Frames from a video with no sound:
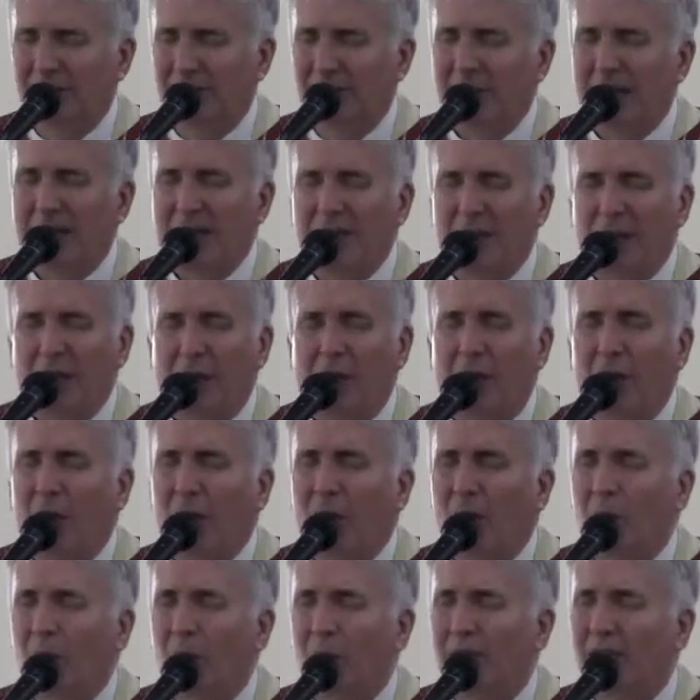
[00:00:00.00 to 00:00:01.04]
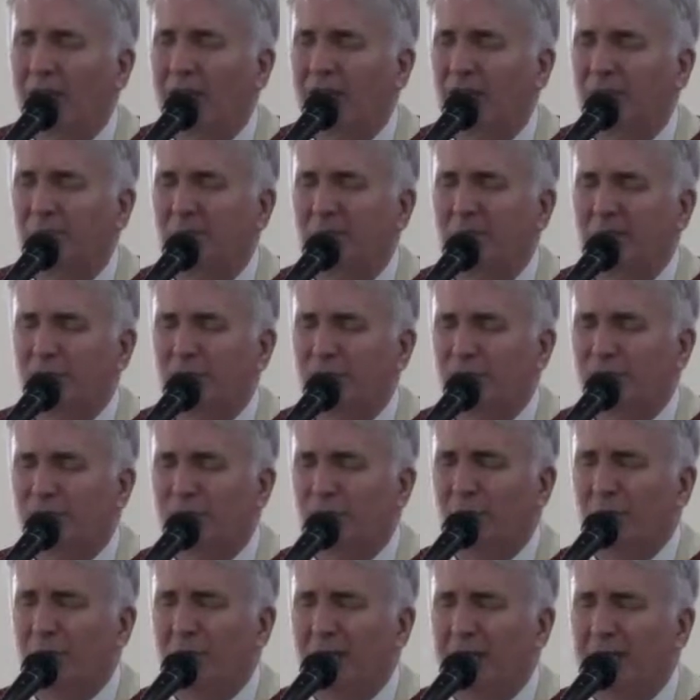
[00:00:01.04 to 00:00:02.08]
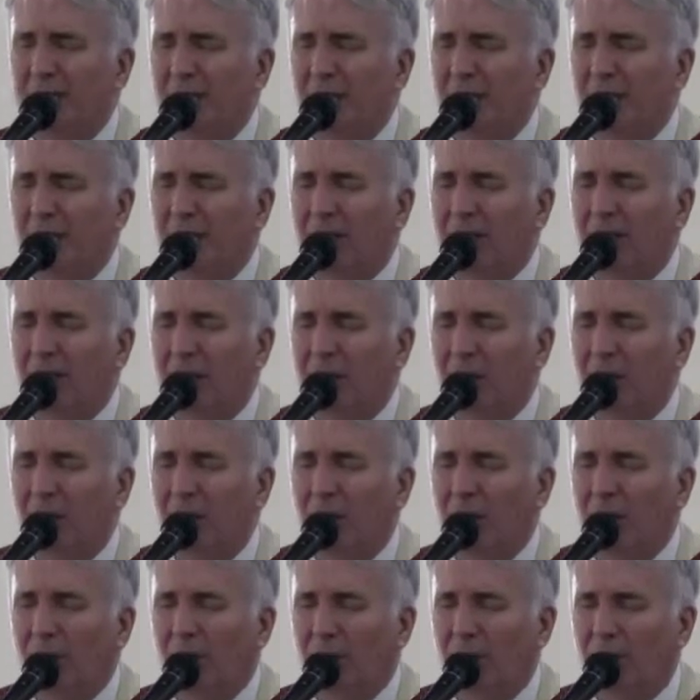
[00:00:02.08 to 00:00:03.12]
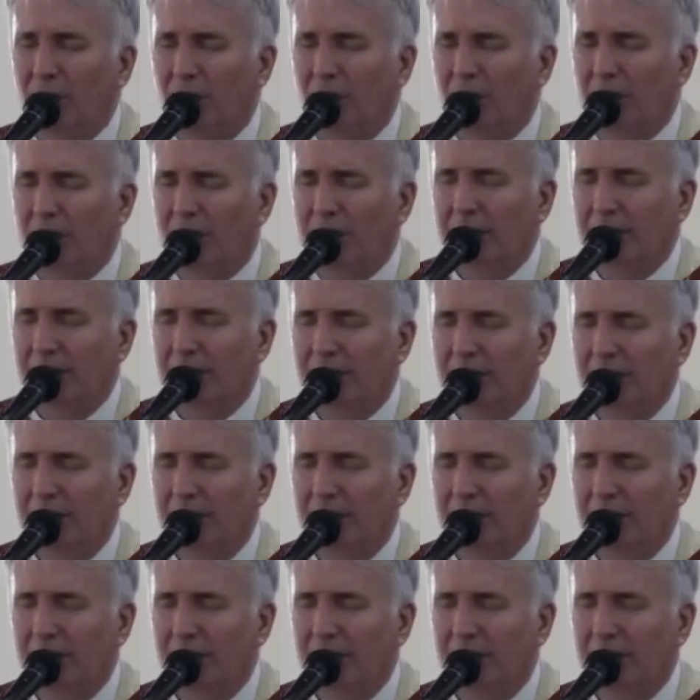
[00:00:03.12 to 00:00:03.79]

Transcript: May that always be true here, O Lord